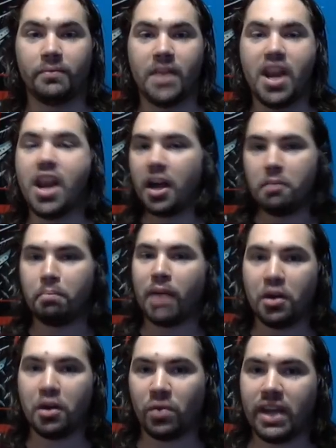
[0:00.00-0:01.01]
Not
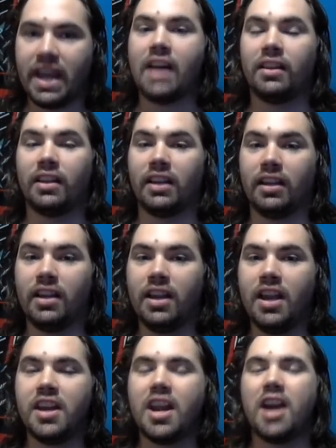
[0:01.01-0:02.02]
by reality,
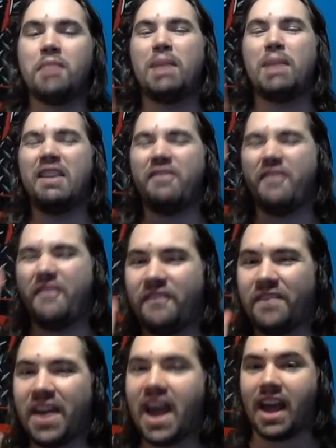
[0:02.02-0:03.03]
not by
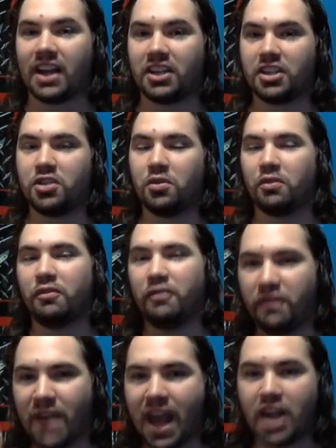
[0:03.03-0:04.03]
facts, your
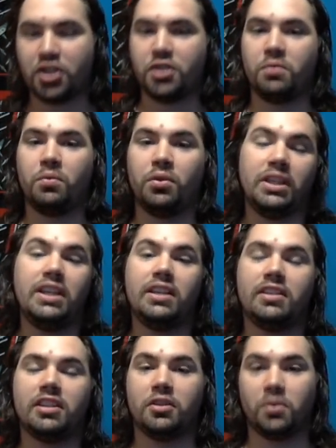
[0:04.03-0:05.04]
factual
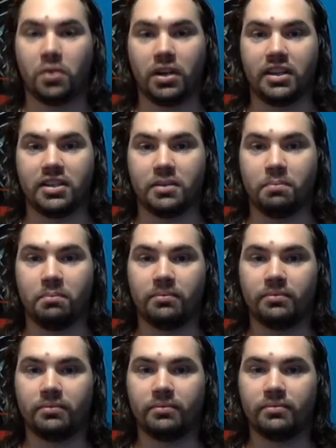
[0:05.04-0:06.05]
needs as an organism,
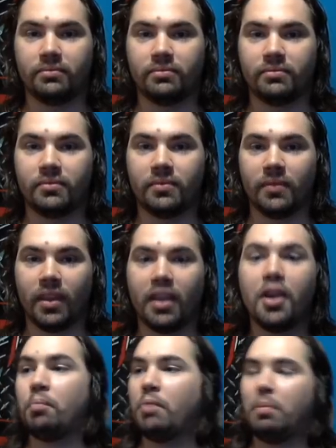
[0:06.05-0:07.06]

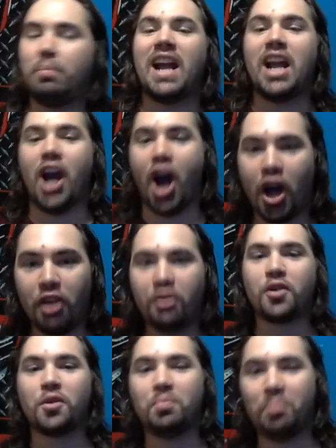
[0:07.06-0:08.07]
but by
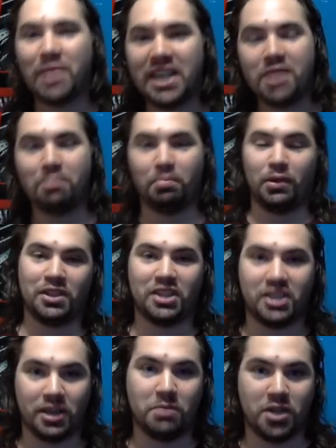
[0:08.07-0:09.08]
other people's
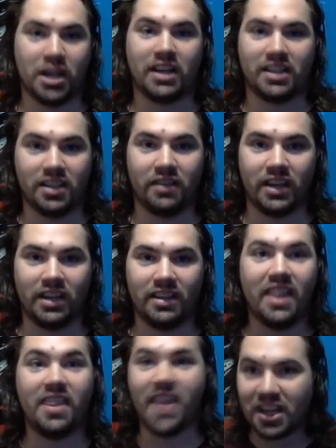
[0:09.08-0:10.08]
subjectivity.
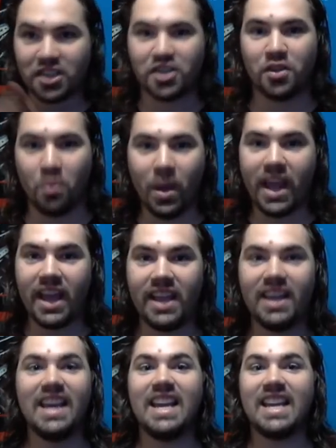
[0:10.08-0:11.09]
That's the way
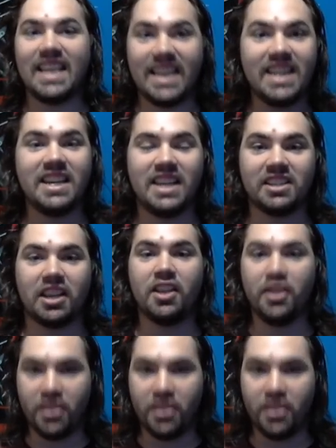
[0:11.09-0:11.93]
he gets it.